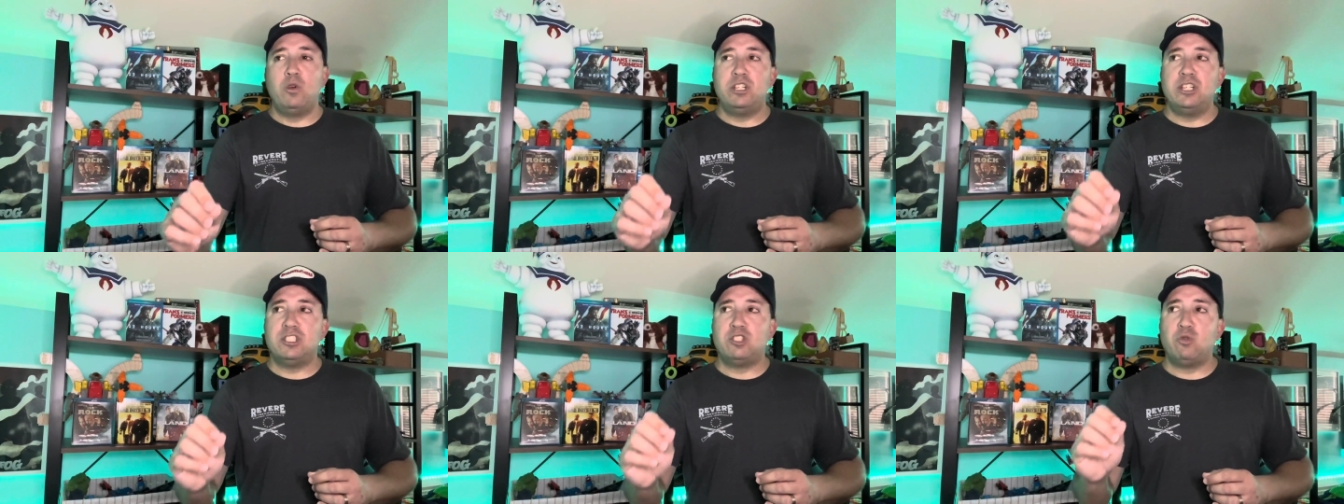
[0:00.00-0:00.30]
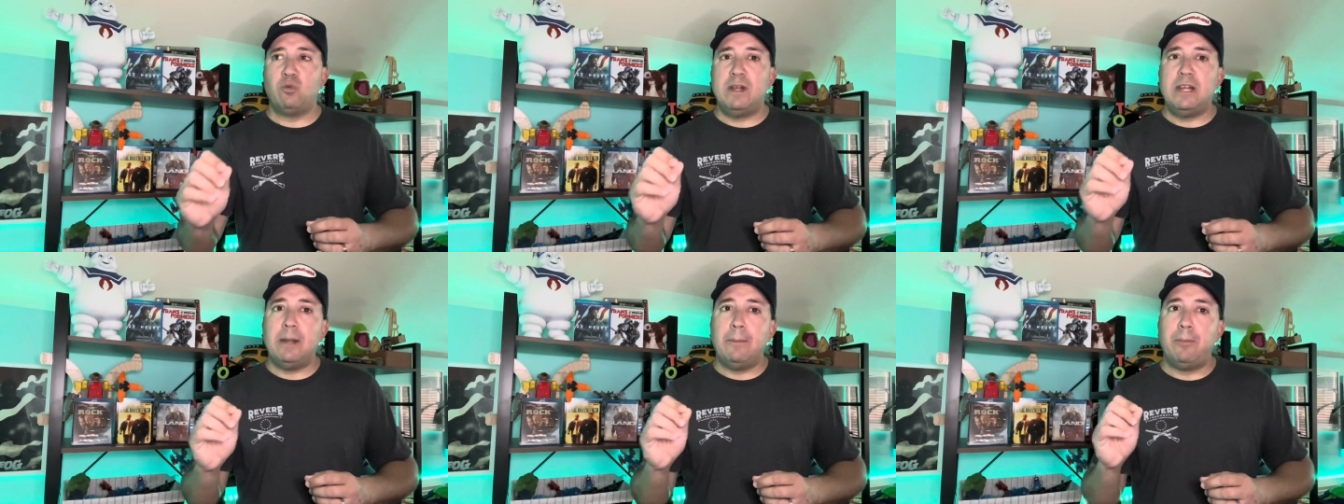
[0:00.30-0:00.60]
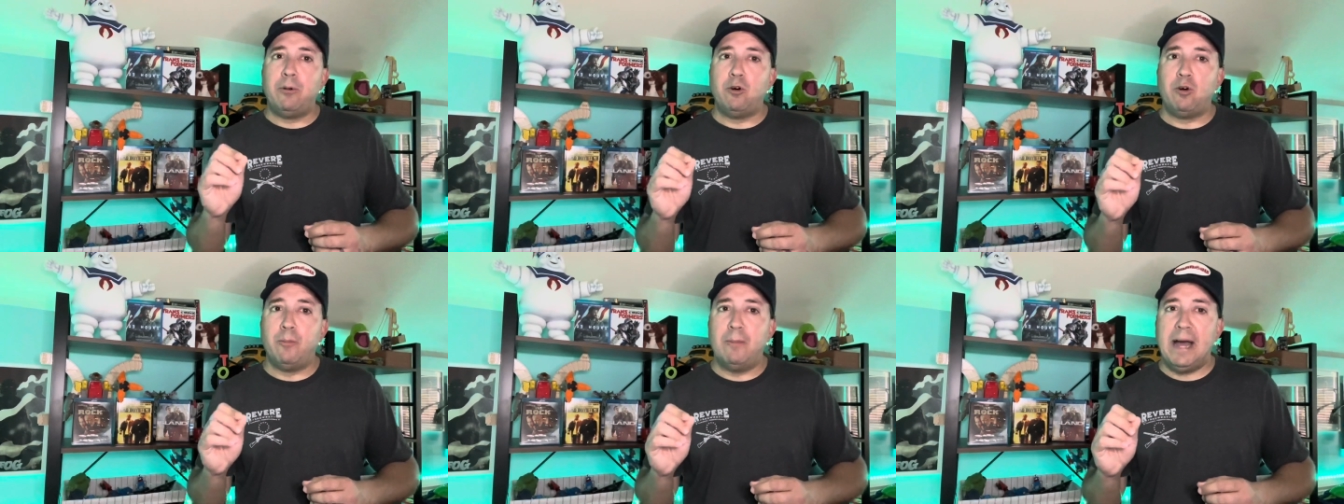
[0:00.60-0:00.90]
just when to
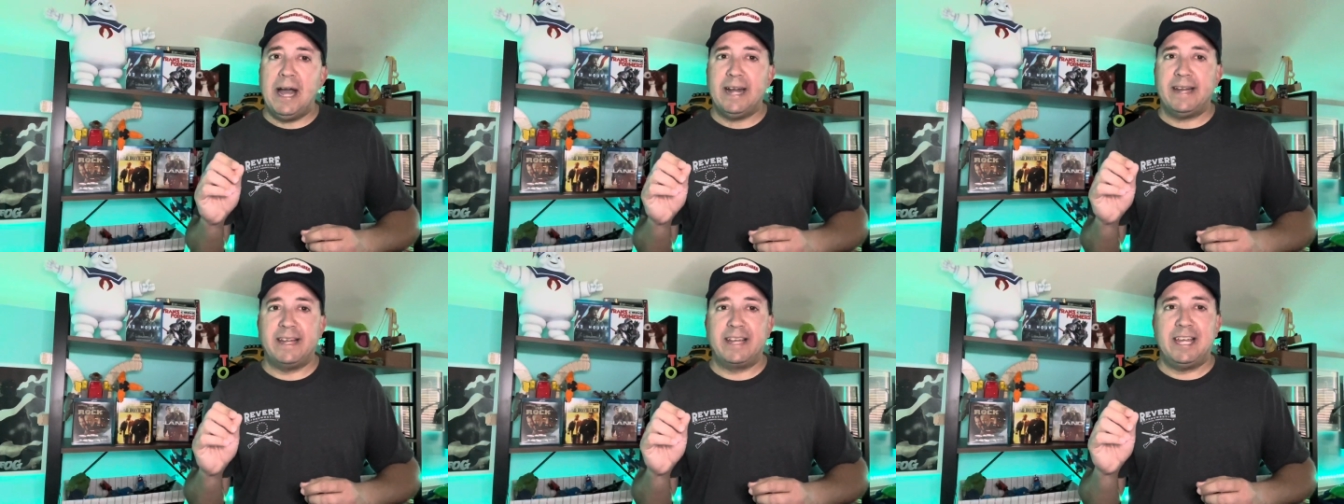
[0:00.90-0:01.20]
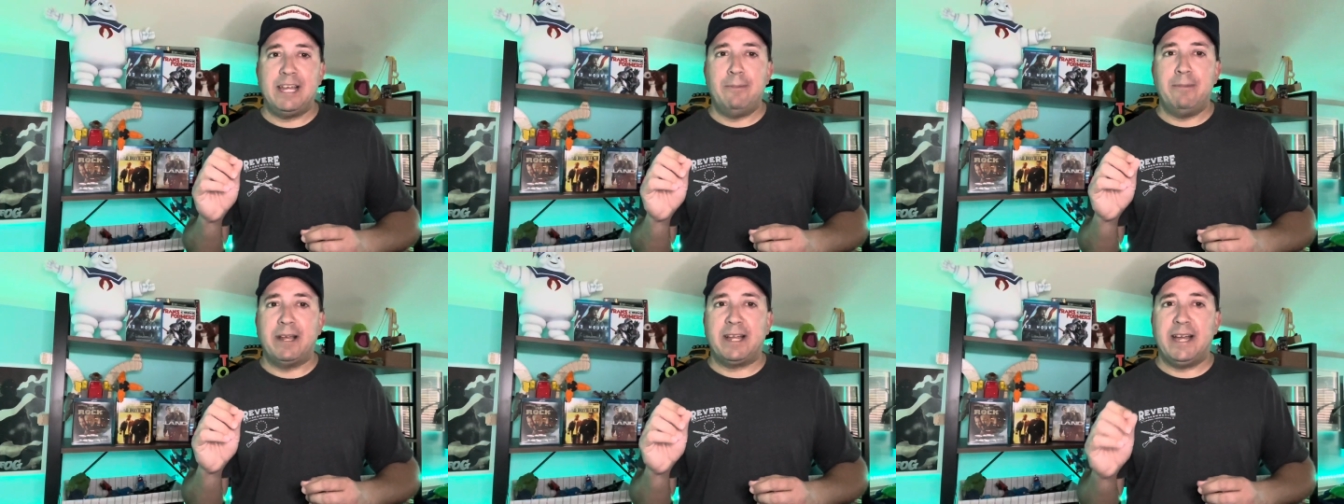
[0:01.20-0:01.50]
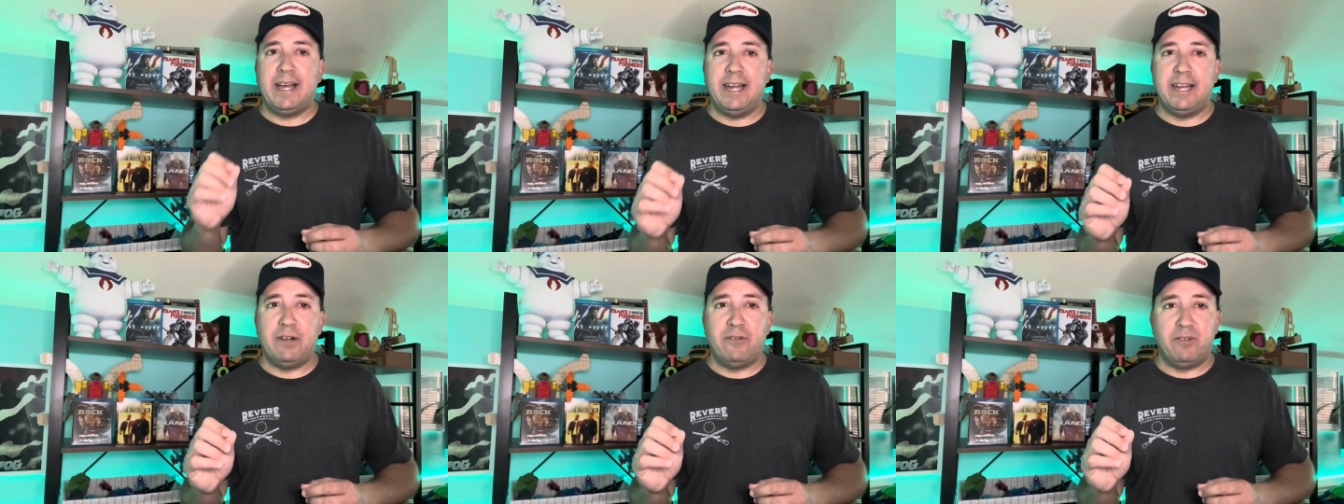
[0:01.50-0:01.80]
pull back to keep it
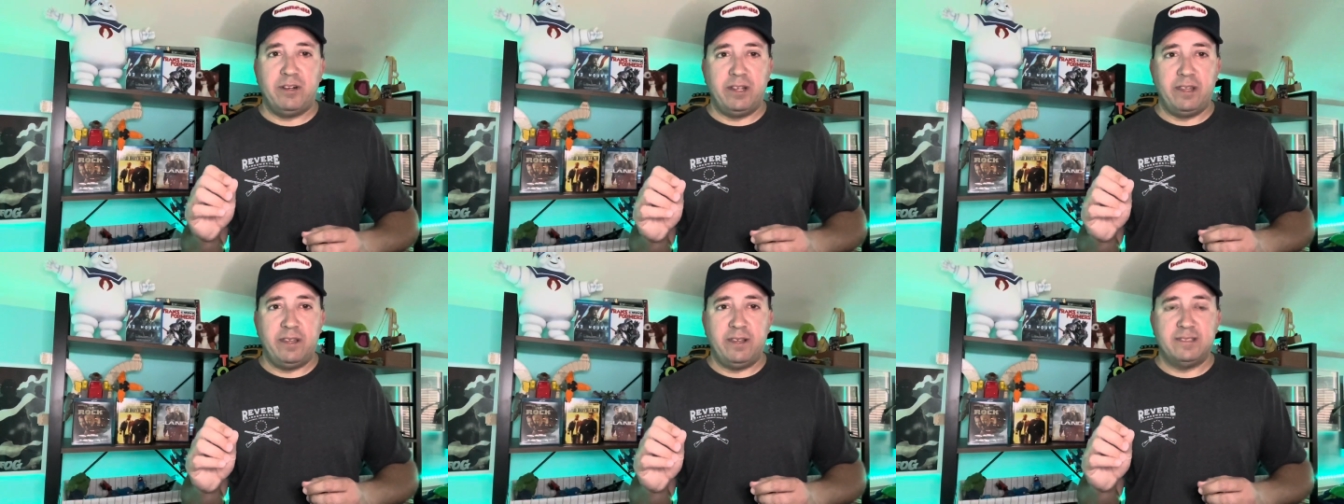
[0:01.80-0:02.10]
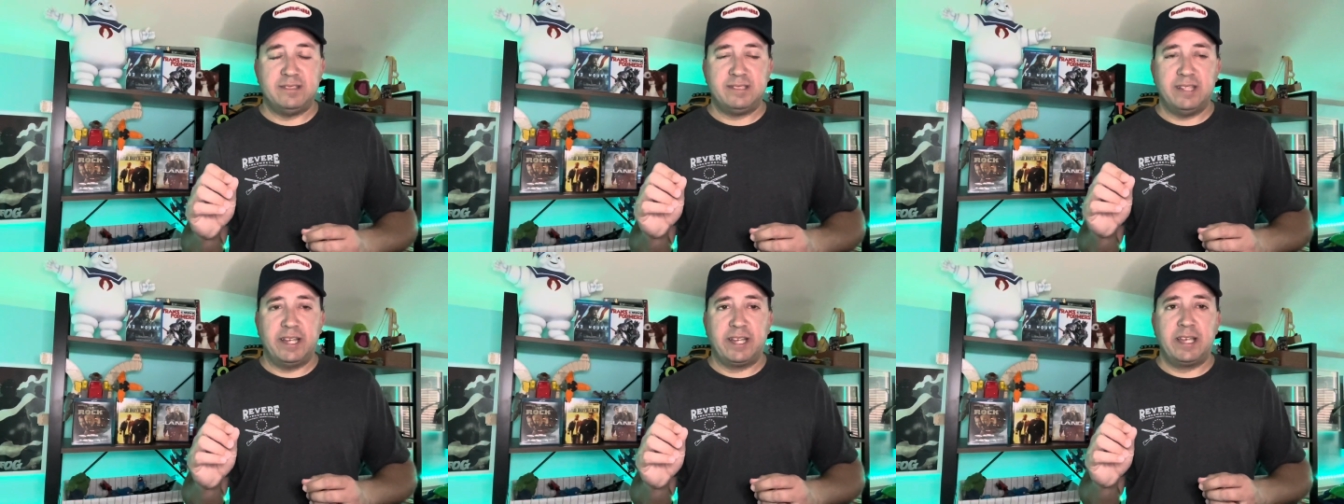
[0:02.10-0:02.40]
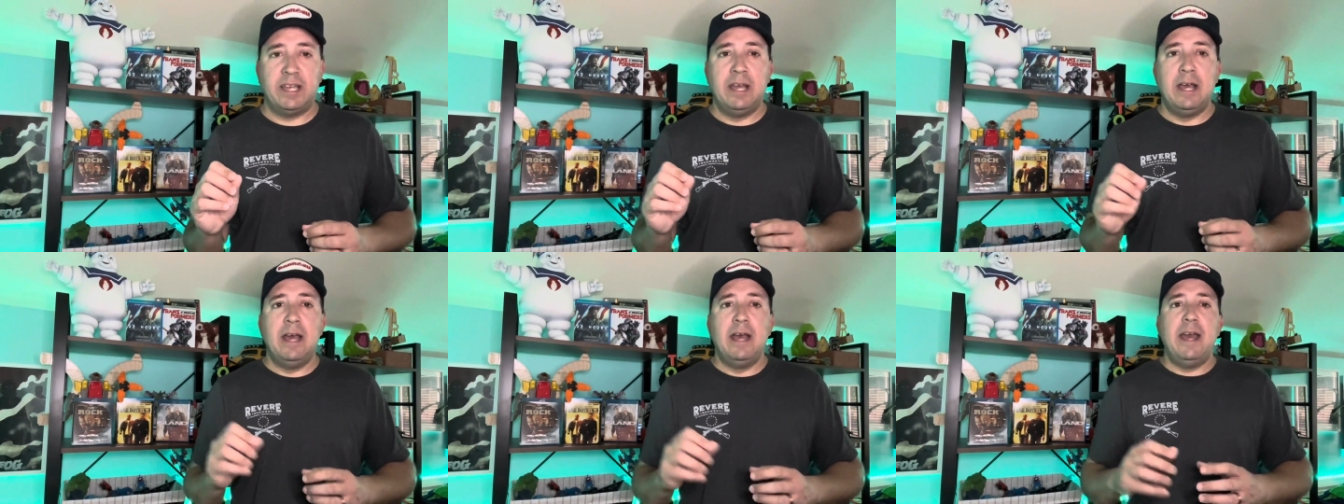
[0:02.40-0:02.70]
kind of realistic.